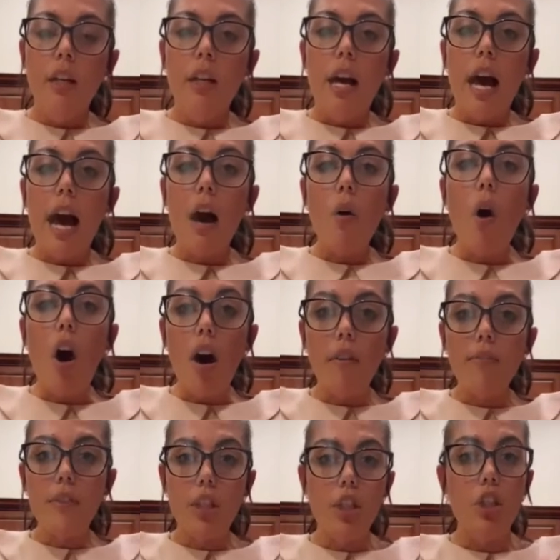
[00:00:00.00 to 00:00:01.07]
how
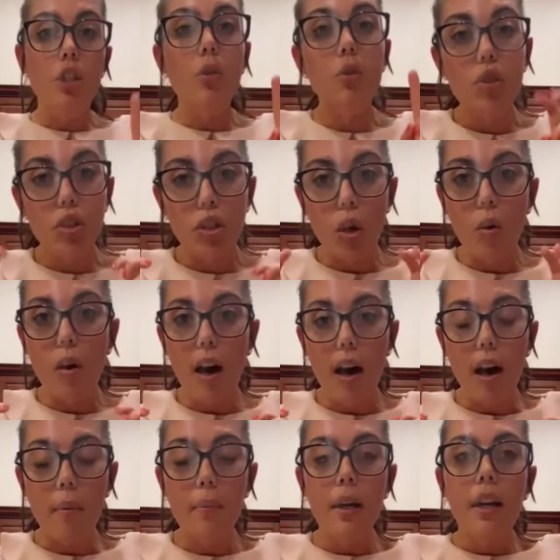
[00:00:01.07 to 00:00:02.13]
often you show
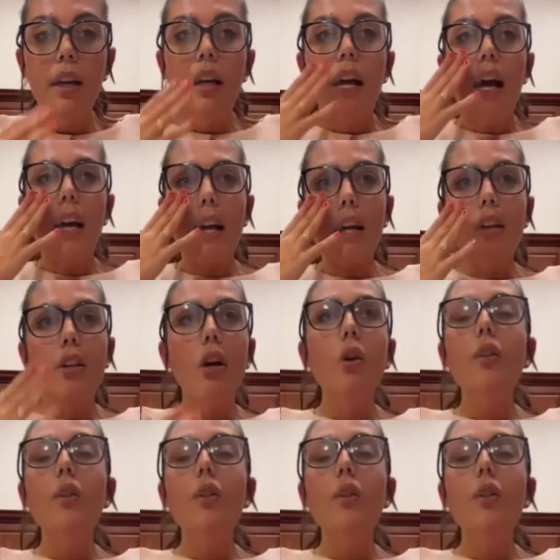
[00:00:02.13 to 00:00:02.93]
up. And I know